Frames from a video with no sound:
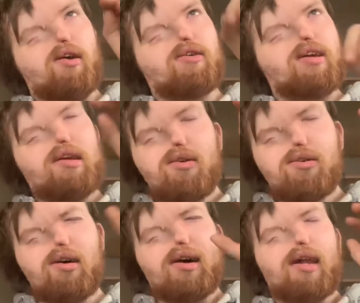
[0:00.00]
Cute
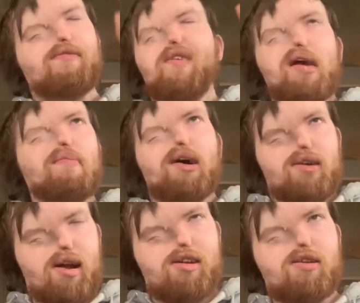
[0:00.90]
looking female
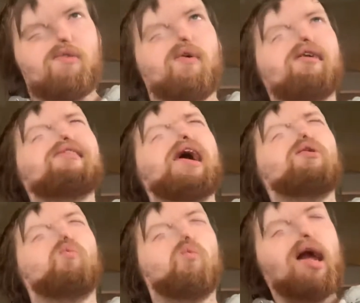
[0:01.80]
character. Why do they
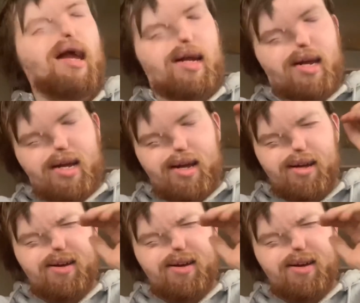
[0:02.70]
wink?